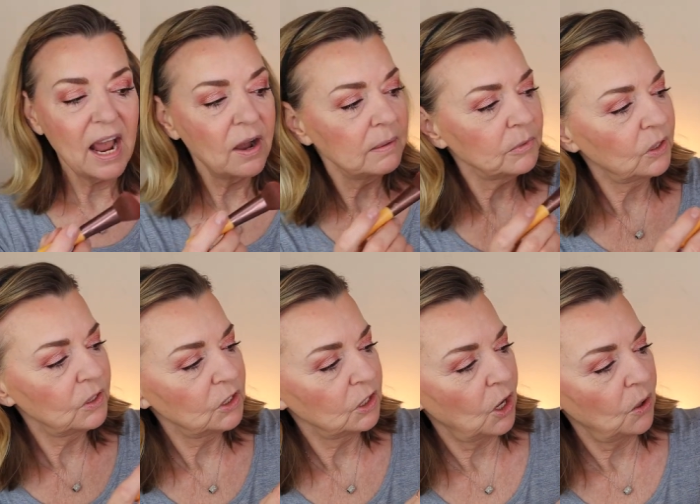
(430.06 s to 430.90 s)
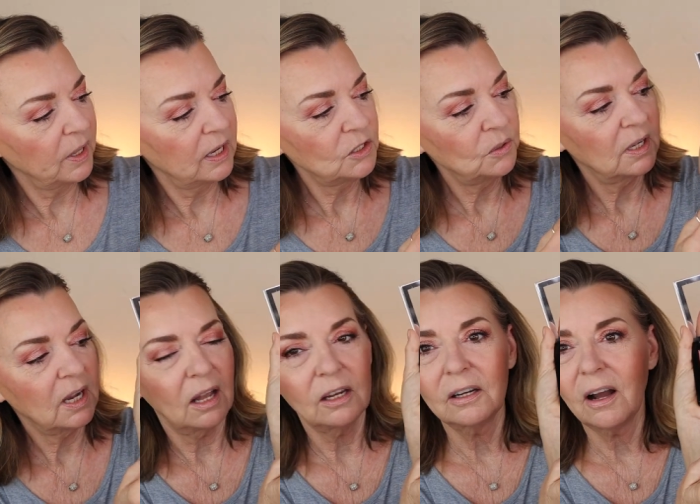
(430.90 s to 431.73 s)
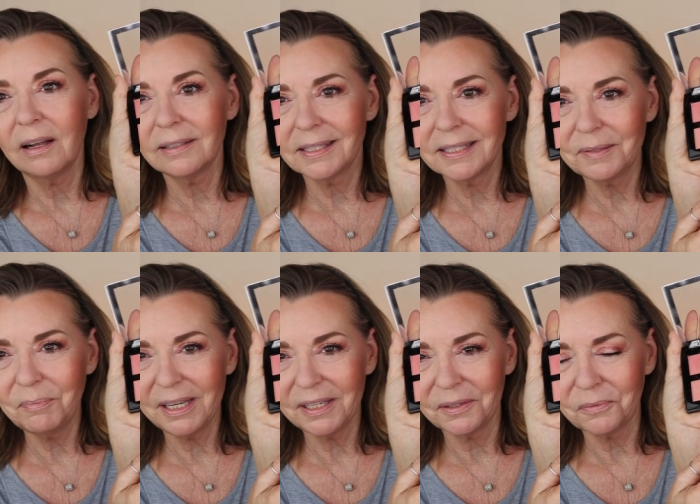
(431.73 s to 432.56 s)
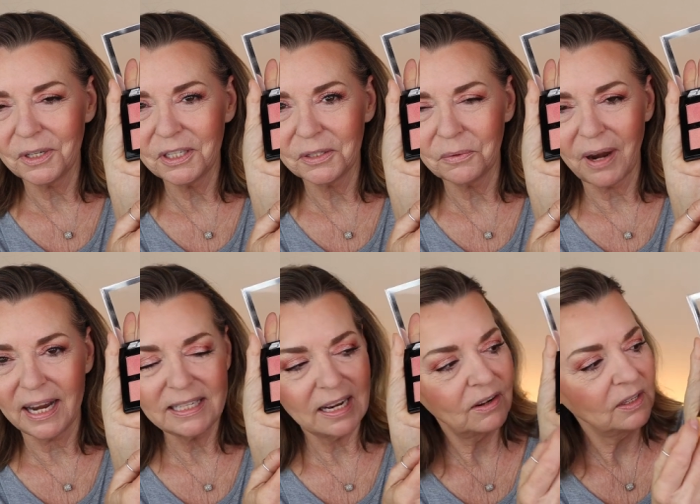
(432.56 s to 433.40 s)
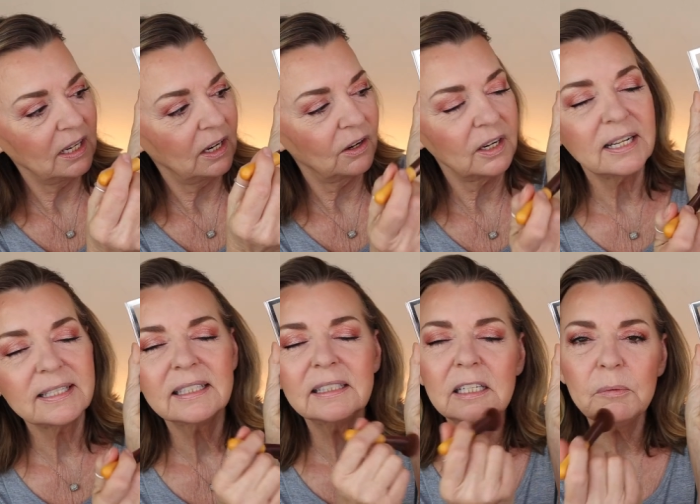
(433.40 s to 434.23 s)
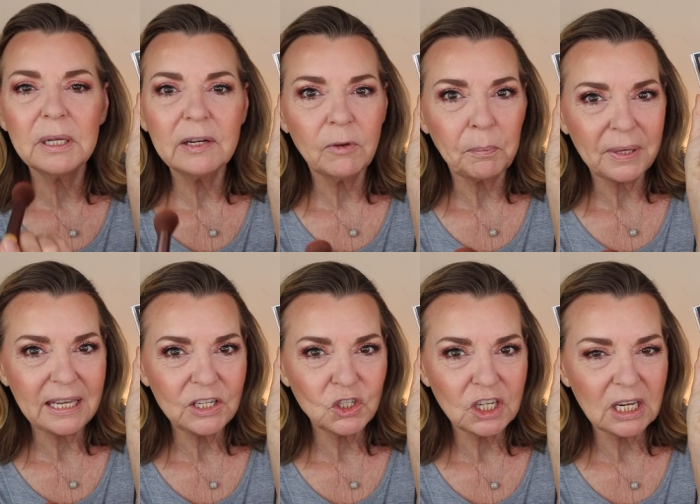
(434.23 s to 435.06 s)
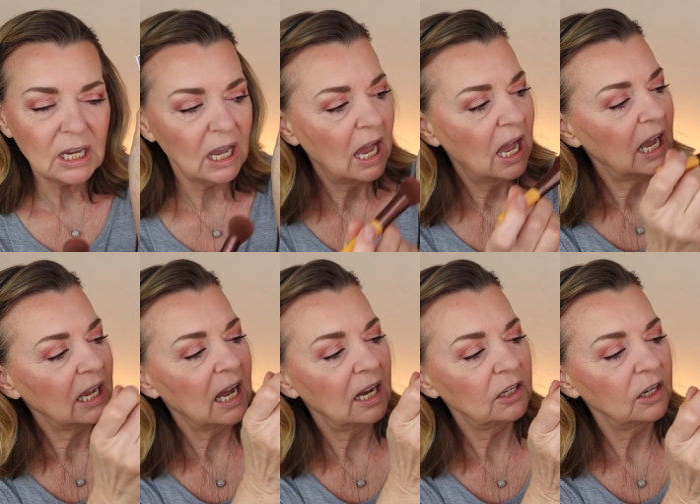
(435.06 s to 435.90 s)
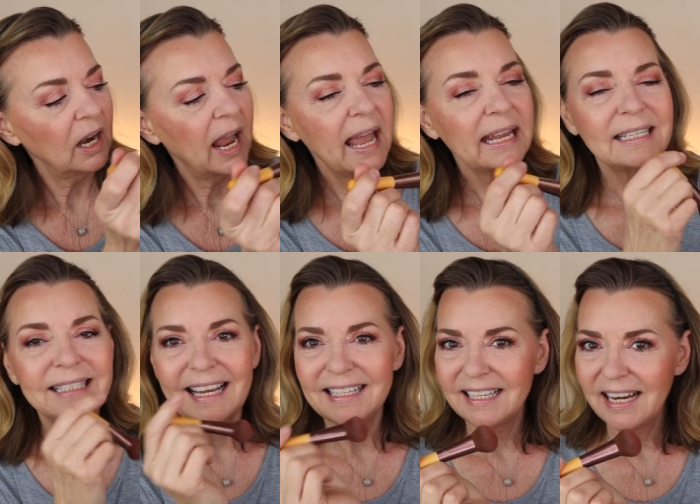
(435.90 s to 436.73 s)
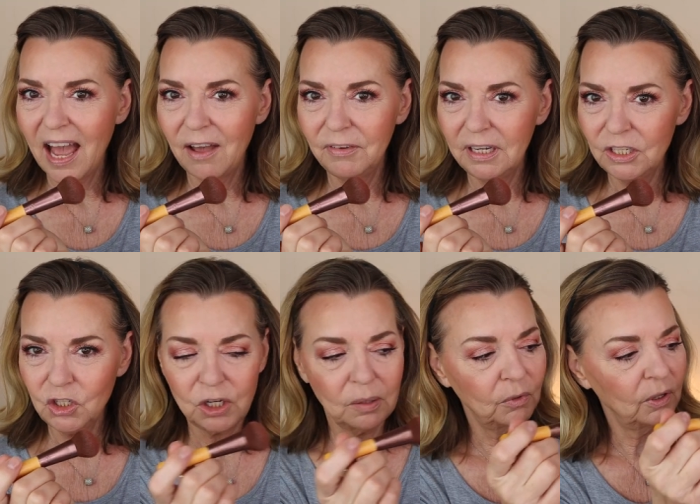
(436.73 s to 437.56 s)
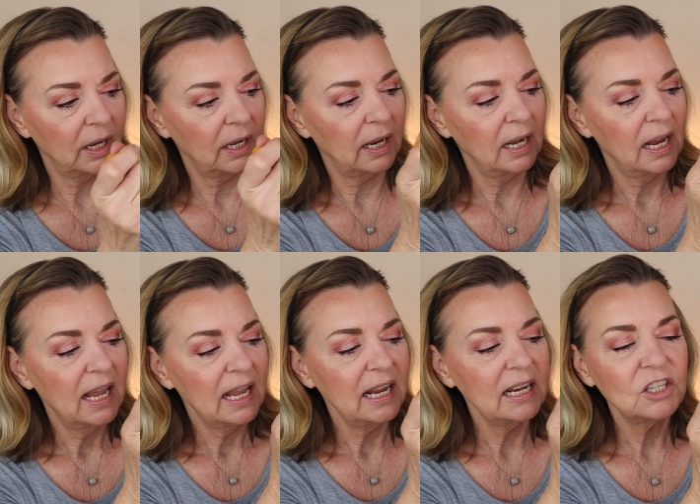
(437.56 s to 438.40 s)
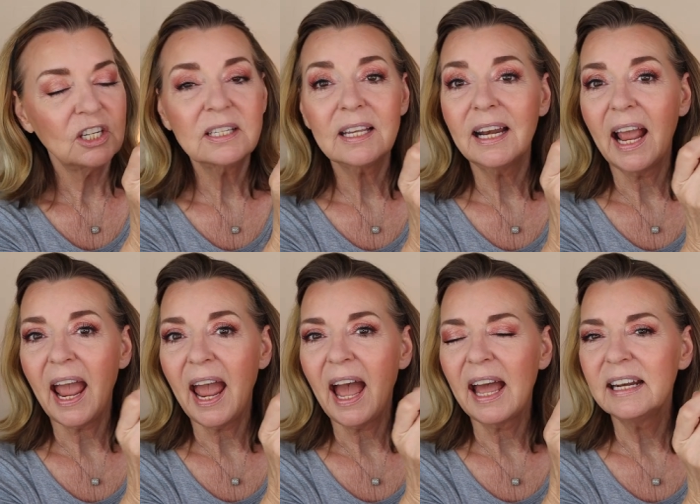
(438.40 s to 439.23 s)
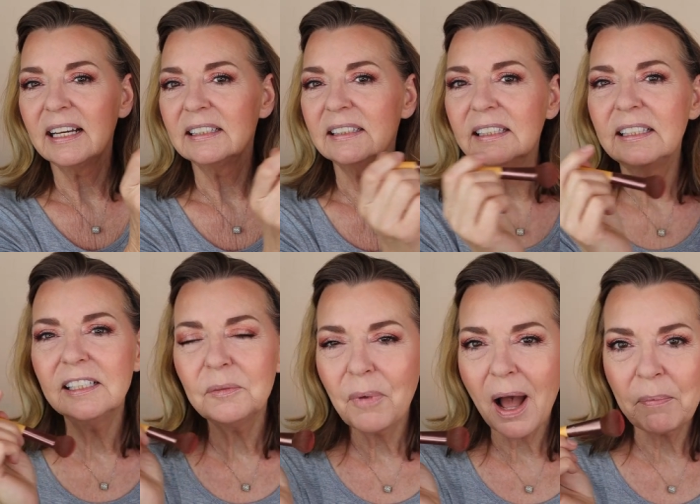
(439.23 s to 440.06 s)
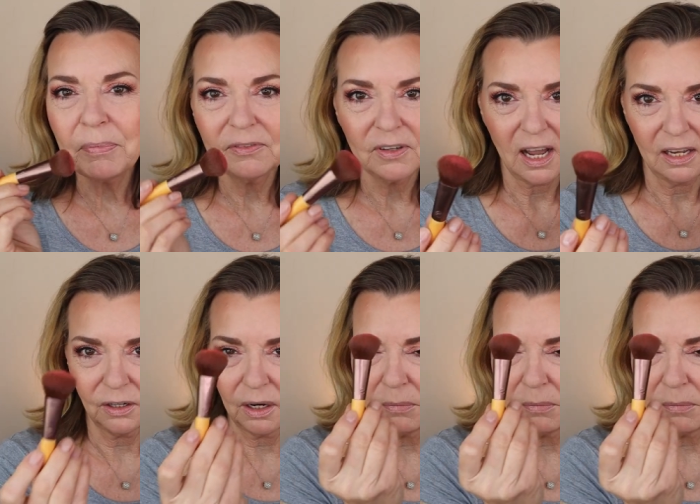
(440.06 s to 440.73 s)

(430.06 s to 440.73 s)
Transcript: Now I'm going to go into a color called Smitten, which is right down here, and it's a little bit of a peachy color, doesn't have any shimmer in it. It's just gonna add a little pop of color.